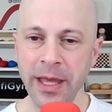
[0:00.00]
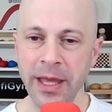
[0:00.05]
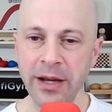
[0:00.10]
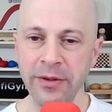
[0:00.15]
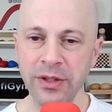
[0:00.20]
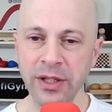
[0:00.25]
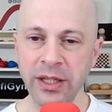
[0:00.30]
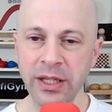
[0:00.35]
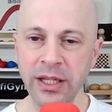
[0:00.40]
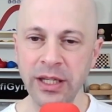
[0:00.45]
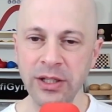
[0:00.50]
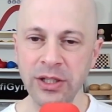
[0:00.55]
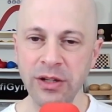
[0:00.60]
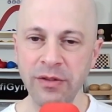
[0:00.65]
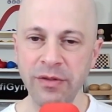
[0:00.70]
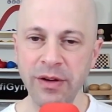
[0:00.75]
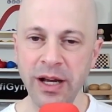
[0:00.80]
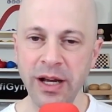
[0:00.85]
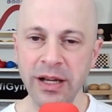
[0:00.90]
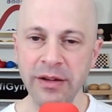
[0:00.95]
After king
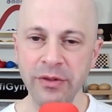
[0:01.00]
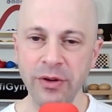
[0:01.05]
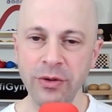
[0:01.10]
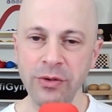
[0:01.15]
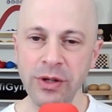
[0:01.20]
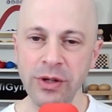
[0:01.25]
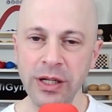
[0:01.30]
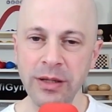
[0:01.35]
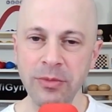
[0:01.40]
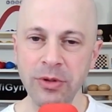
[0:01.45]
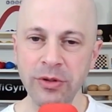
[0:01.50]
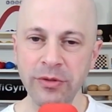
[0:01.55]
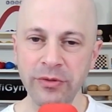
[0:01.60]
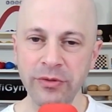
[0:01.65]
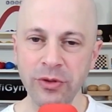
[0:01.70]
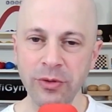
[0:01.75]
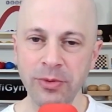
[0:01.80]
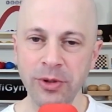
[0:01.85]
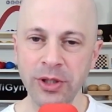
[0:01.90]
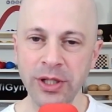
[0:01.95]
g5, only move
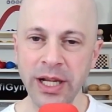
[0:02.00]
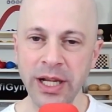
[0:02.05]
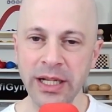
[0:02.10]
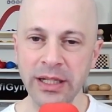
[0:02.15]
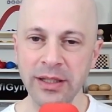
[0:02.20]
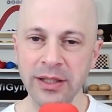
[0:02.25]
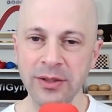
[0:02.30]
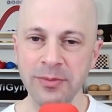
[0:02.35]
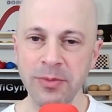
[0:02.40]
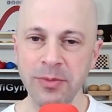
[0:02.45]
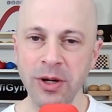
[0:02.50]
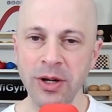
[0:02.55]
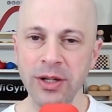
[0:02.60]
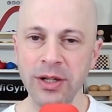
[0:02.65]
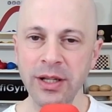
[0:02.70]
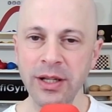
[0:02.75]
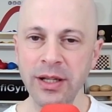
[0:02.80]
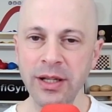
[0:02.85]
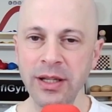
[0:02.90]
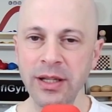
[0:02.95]
to protect this
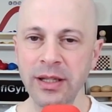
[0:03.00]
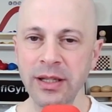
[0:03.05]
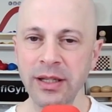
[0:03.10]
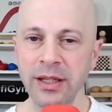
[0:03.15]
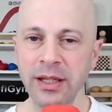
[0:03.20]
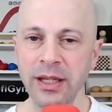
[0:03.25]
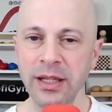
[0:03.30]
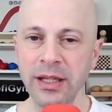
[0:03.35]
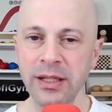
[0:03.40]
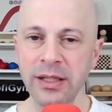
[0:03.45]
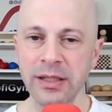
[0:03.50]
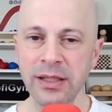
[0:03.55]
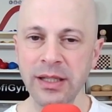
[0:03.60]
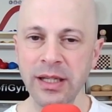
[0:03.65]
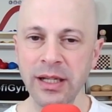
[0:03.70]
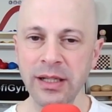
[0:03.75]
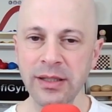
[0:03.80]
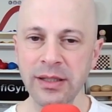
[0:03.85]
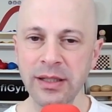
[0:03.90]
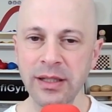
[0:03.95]
pawn. King
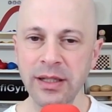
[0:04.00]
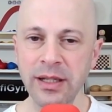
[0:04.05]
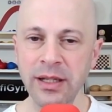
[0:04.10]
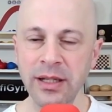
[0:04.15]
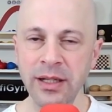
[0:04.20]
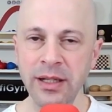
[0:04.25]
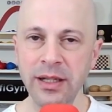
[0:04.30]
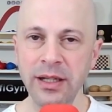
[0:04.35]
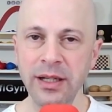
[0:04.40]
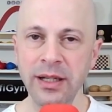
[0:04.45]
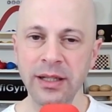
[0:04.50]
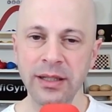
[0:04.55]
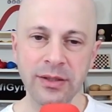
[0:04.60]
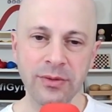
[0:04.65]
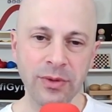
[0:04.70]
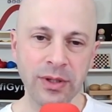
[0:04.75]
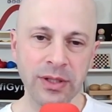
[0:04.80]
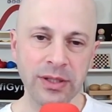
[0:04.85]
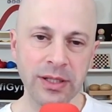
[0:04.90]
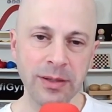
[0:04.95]
e6.
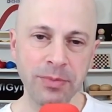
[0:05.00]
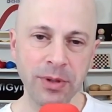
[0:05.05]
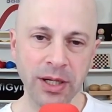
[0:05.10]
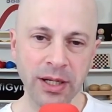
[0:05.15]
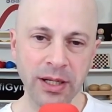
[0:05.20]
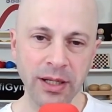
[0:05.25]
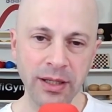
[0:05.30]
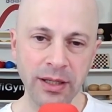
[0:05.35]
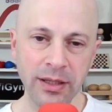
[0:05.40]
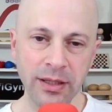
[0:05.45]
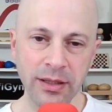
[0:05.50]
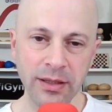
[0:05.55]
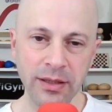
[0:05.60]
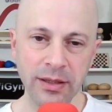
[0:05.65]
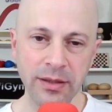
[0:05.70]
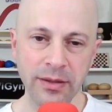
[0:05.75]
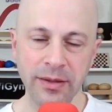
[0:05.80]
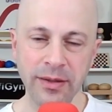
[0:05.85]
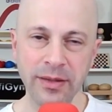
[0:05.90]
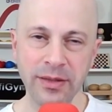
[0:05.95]
It's reciprocal
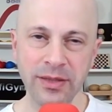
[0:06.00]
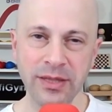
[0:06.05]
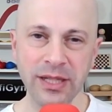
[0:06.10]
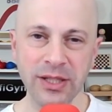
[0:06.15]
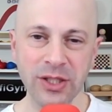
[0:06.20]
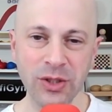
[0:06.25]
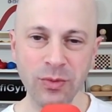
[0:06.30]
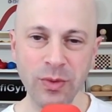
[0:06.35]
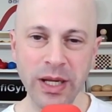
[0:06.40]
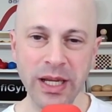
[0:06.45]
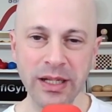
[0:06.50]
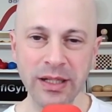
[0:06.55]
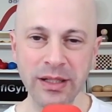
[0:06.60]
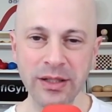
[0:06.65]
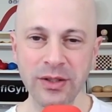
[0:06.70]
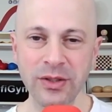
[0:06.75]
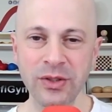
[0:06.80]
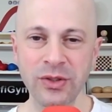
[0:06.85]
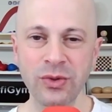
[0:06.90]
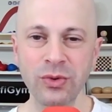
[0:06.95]

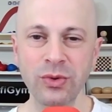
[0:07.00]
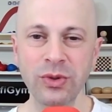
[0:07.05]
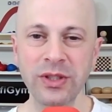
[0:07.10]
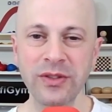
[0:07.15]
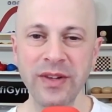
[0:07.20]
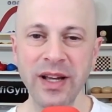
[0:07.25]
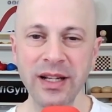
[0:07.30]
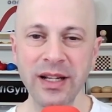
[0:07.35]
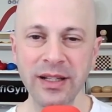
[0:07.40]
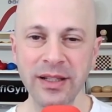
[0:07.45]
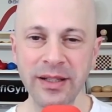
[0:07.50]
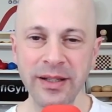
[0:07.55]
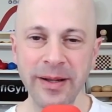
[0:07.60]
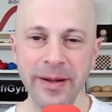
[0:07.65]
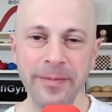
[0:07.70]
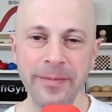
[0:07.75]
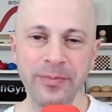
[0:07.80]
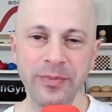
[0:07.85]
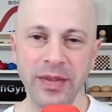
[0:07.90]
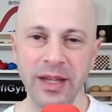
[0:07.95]
Zugzwang.
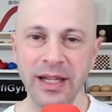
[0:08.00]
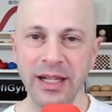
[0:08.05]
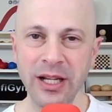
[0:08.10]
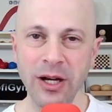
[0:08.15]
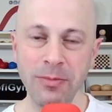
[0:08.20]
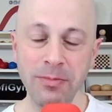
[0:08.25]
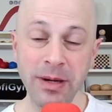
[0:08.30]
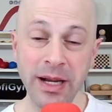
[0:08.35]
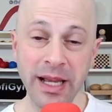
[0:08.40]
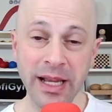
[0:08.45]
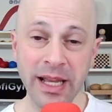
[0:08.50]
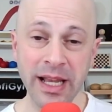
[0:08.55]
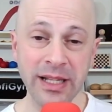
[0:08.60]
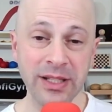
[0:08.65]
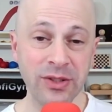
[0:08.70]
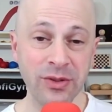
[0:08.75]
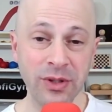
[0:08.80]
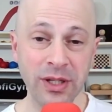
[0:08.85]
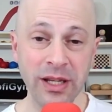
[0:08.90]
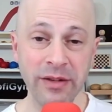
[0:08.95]
And now black
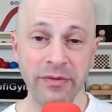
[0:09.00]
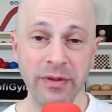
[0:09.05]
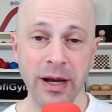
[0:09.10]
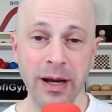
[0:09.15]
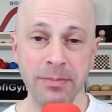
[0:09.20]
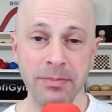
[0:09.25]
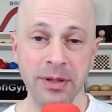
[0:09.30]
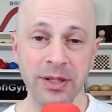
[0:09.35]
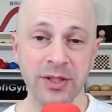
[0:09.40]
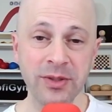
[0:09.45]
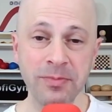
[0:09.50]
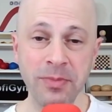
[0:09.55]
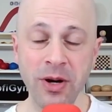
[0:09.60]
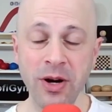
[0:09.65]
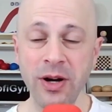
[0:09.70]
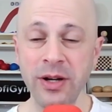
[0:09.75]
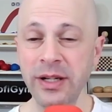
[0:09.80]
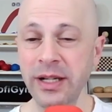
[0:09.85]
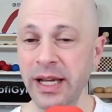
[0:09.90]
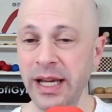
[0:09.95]
has to give up his
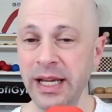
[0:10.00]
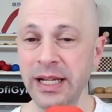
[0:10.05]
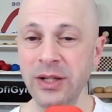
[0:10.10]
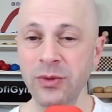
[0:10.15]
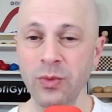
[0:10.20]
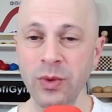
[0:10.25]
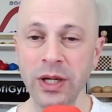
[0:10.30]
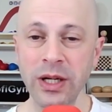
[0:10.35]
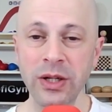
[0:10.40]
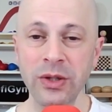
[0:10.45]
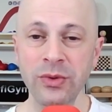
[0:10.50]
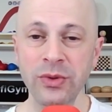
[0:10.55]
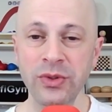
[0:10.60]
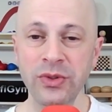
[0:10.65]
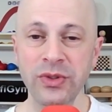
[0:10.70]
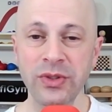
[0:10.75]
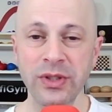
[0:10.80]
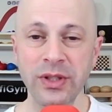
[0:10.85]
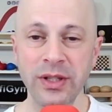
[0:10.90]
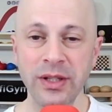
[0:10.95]
pawn and will
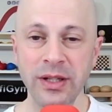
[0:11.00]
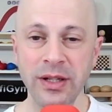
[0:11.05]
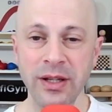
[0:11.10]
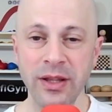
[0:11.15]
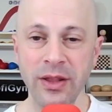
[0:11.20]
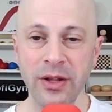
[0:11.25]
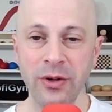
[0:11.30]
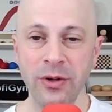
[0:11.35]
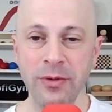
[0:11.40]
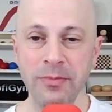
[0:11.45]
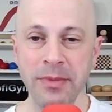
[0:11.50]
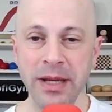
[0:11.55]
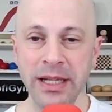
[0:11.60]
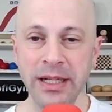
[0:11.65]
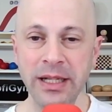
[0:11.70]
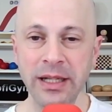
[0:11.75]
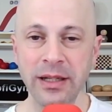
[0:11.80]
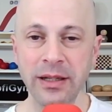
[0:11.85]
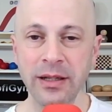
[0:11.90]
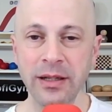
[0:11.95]
lose the
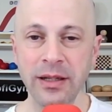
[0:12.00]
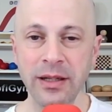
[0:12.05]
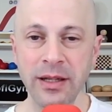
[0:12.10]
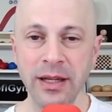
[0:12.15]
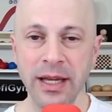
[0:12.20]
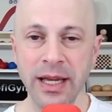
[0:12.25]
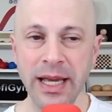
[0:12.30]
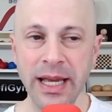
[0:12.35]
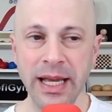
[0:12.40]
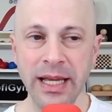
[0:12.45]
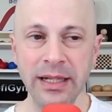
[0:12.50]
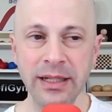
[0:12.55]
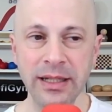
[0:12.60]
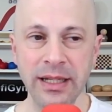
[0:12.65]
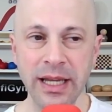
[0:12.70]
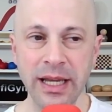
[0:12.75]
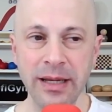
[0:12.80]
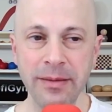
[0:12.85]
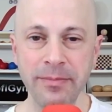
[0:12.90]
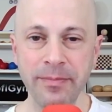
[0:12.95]
remaining
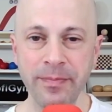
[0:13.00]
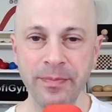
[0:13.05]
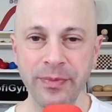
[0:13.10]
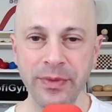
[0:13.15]
endgame.